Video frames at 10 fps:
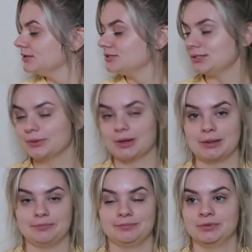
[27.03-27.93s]
So
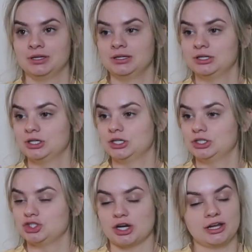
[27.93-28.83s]
I'm
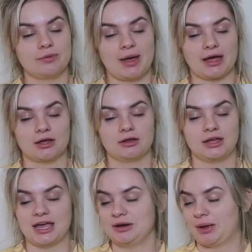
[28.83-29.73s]
trying to cut back.
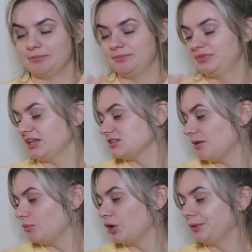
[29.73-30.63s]
Anyway, that's
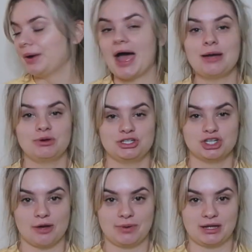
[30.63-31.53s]
not important. I went
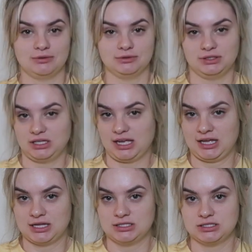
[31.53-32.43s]
shopping
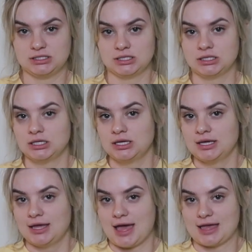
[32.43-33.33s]
and
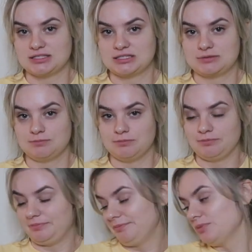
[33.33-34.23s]
as
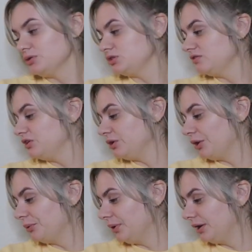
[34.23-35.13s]
most of you
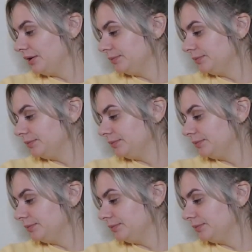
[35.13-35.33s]
know,